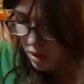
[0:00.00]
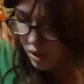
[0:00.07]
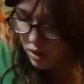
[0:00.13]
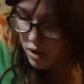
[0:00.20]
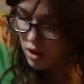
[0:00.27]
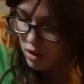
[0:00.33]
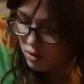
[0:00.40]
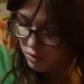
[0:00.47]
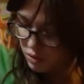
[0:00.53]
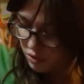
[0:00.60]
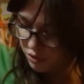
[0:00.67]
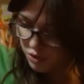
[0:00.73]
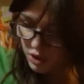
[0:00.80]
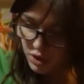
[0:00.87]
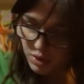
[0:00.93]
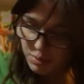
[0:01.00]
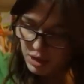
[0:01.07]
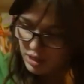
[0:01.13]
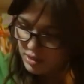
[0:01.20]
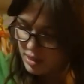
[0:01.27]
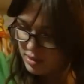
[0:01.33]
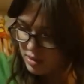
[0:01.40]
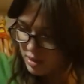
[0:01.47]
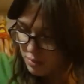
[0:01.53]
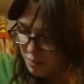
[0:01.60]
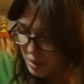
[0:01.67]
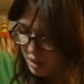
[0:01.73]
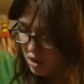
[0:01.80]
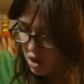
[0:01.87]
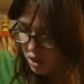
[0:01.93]
or no, the front of the box has this
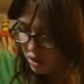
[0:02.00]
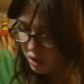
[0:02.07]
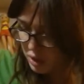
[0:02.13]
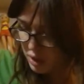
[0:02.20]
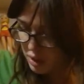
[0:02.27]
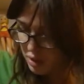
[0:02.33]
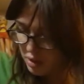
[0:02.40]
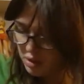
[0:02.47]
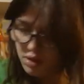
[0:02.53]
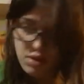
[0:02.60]
big ugly.